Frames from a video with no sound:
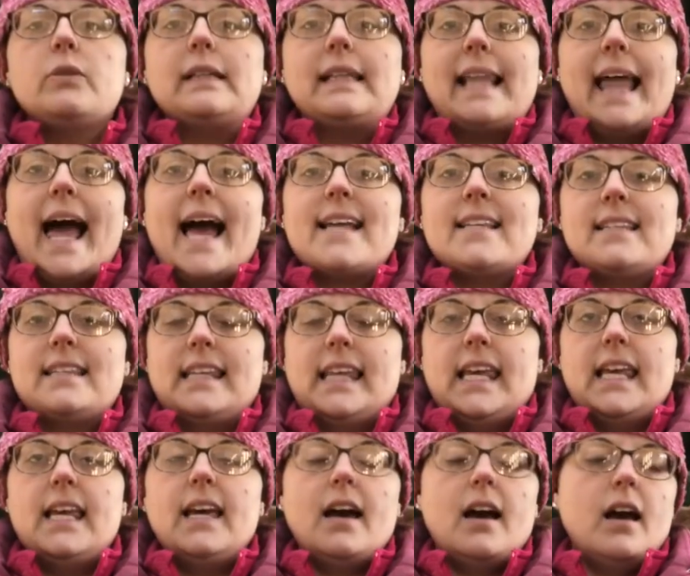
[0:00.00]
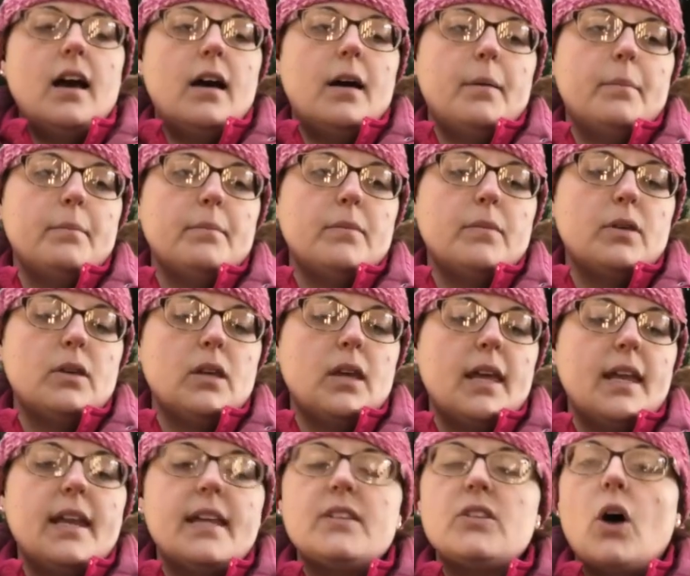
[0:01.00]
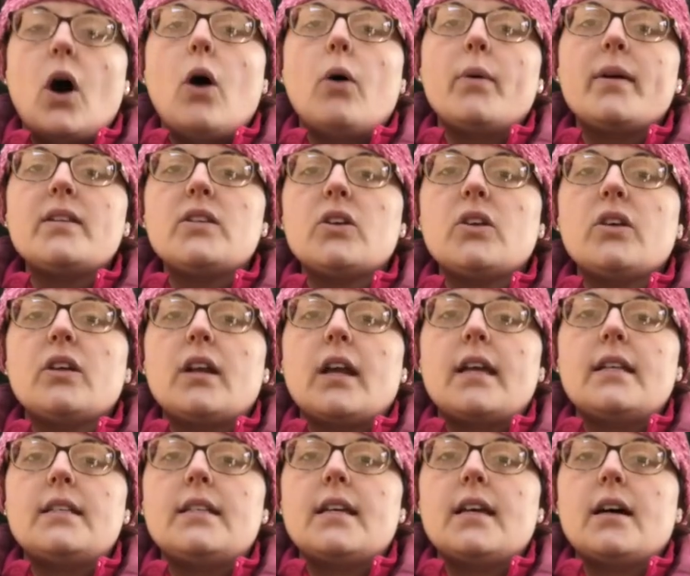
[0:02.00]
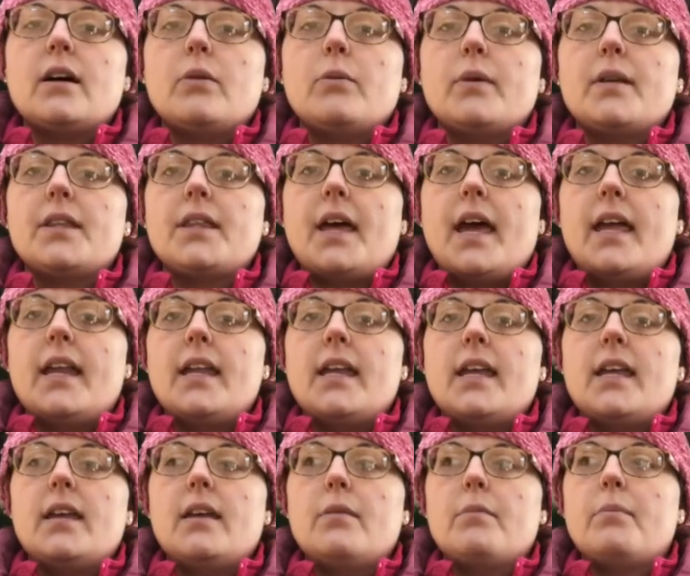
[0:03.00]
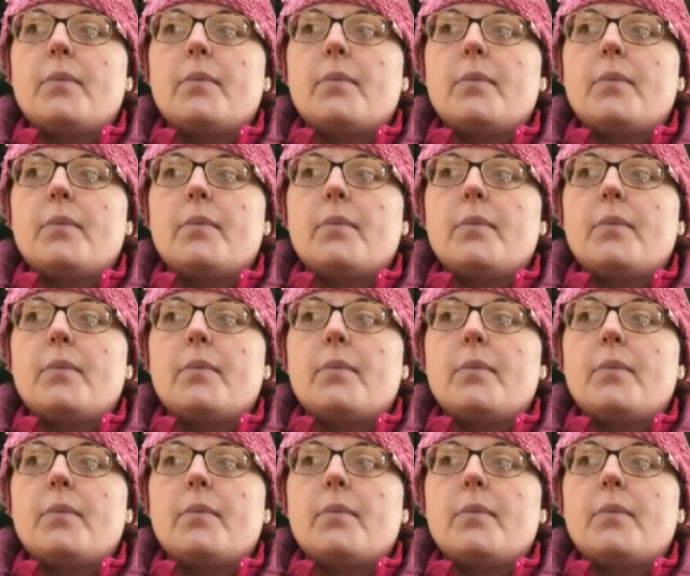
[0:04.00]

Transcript: lastly, it is always a good idea with any